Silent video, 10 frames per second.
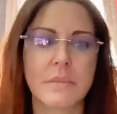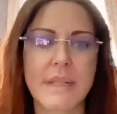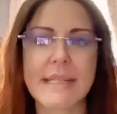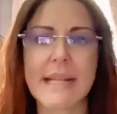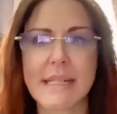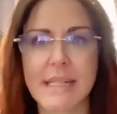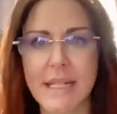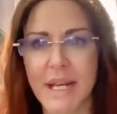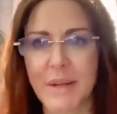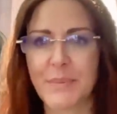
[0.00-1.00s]

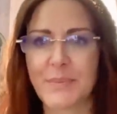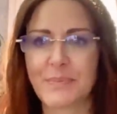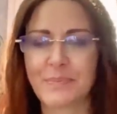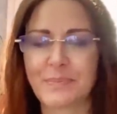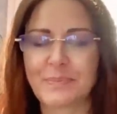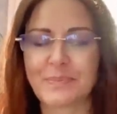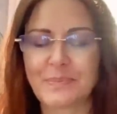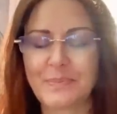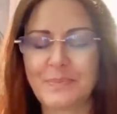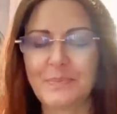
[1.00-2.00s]
Saturday.
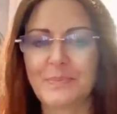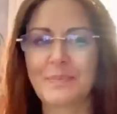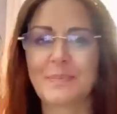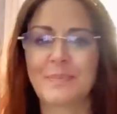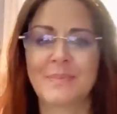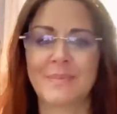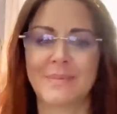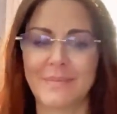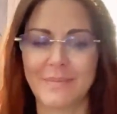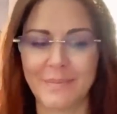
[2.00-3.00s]

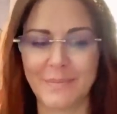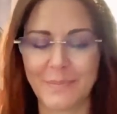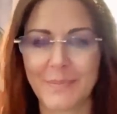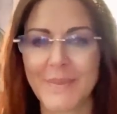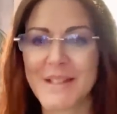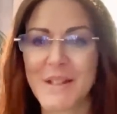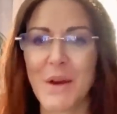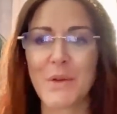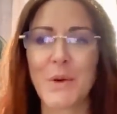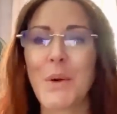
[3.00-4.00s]
So
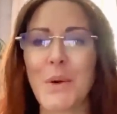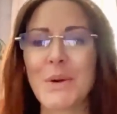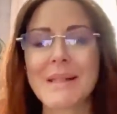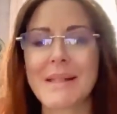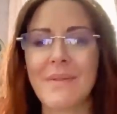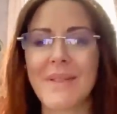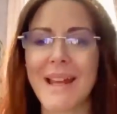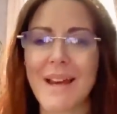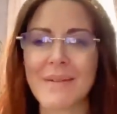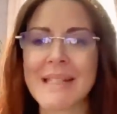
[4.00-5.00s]
of course, if
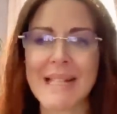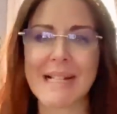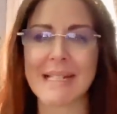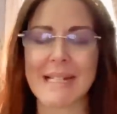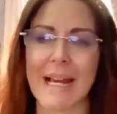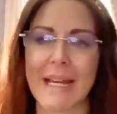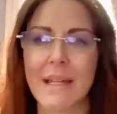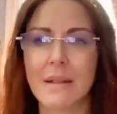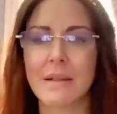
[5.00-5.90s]
they left Saturday,